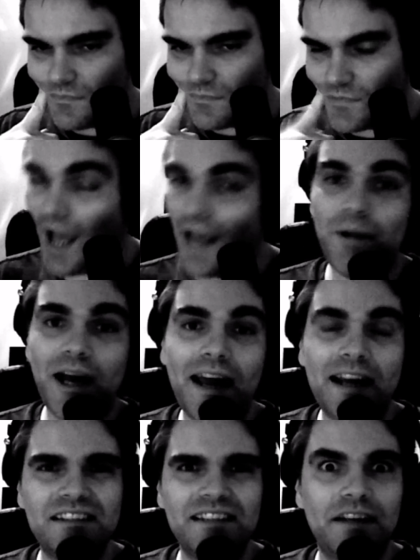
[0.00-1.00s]
so I might
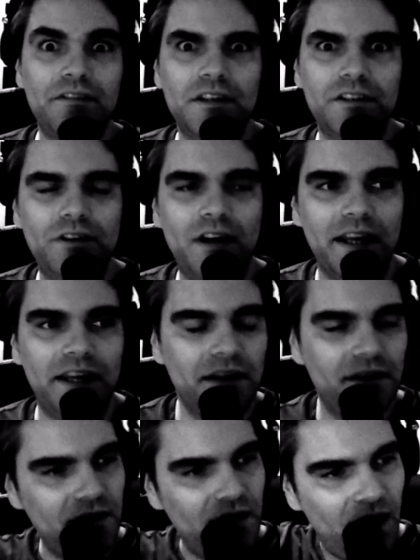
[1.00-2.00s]
actually give it a try
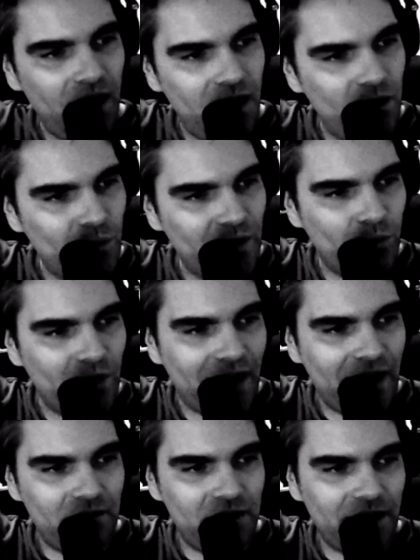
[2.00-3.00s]
with what I
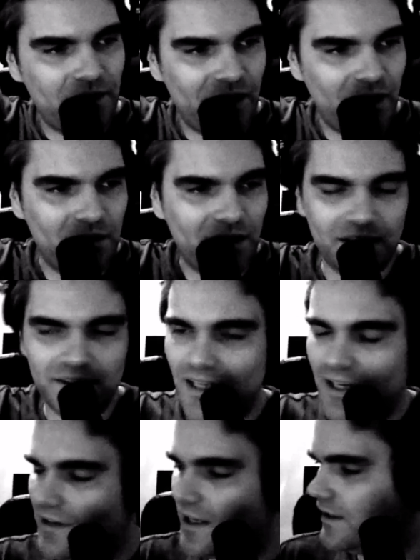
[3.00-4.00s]
have laying around. Like I said,
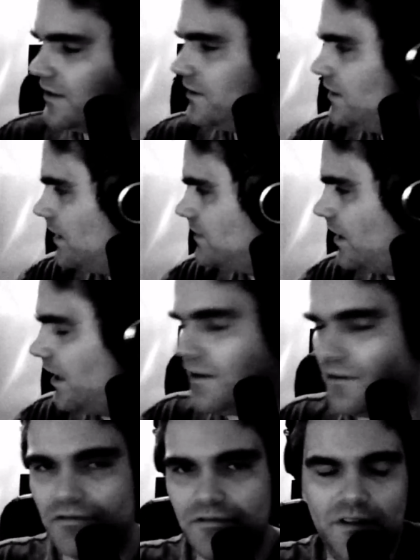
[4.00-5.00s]
I've got a ton
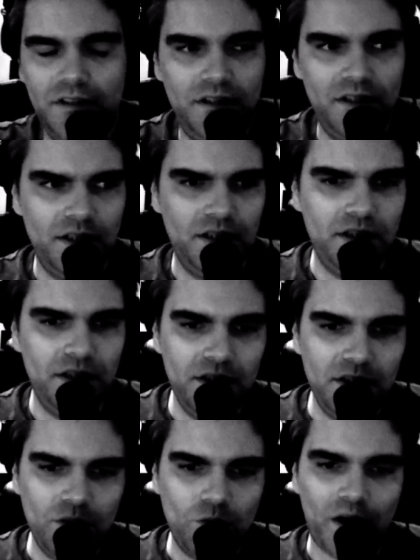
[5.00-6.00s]
of
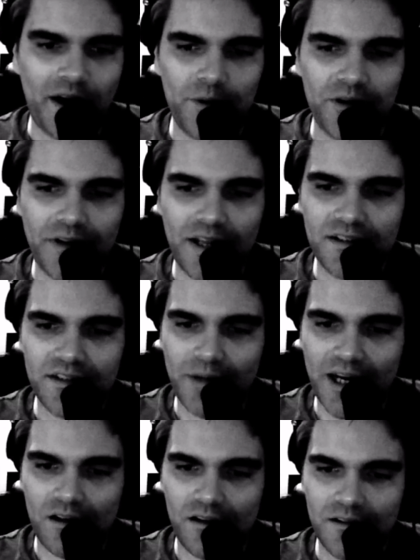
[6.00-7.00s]
Warhammer Fantasy
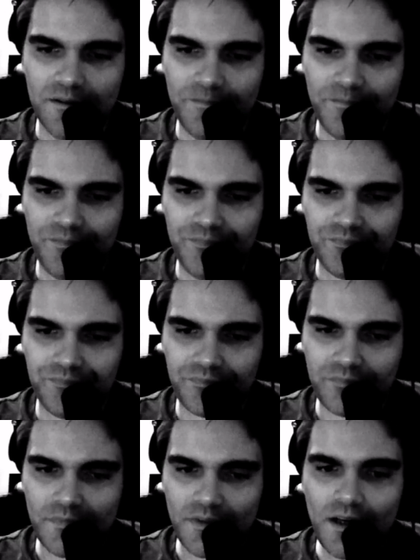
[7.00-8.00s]
Battle
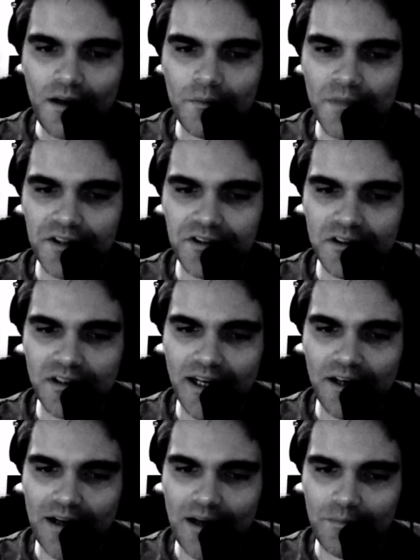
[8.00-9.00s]
miniatures
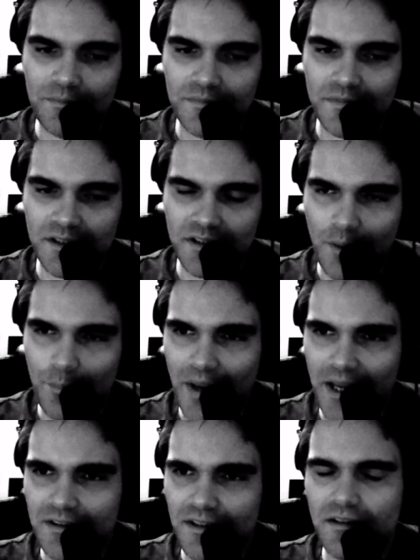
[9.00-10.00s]
laying around, some
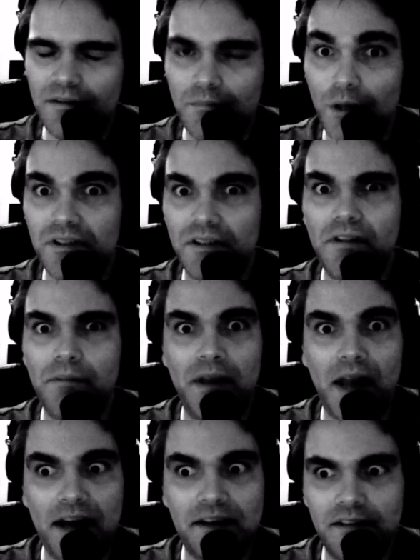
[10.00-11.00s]
painted, most of them
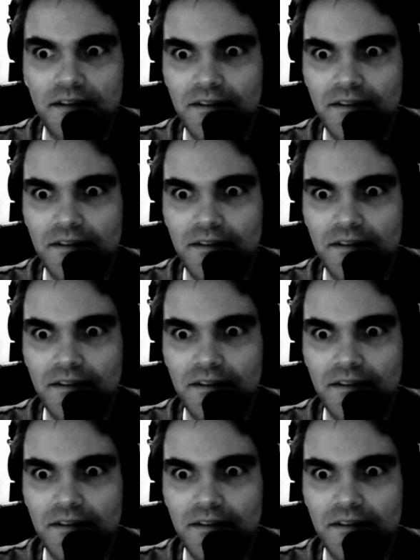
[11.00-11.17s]
not.